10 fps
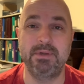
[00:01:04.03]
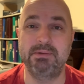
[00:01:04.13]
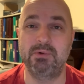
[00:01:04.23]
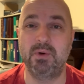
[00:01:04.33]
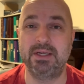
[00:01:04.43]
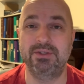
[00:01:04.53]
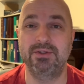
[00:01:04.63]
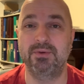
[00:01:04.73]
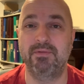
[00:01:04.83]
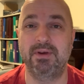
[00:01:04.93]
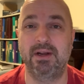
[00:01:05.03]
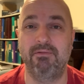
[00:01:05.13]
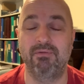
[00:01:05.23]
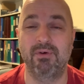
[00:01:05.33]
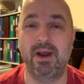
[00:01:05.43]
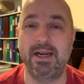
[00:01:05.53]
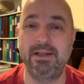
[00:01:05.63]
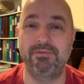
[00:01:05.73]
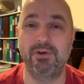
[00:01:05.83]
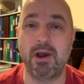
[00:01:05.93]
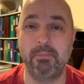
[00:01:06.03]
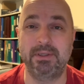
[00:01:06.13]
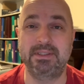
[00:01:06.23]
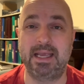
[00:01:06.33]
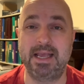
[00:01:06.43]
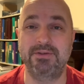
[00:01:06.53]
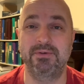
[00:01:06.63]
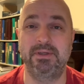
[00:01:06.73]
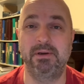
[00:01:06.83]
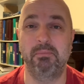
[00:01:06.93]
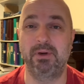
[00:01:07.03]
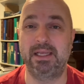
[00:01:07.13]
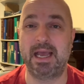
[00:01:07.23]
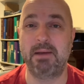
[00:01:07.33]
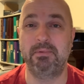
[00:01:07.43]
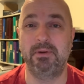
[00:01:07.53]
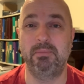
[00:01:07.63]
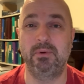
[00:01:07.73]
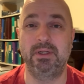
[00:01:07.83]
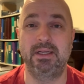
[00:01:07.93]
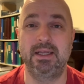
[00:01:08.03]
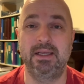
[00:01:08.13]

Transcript: some questions, so I've got a variety of topics to answer here. Pretty happy about it.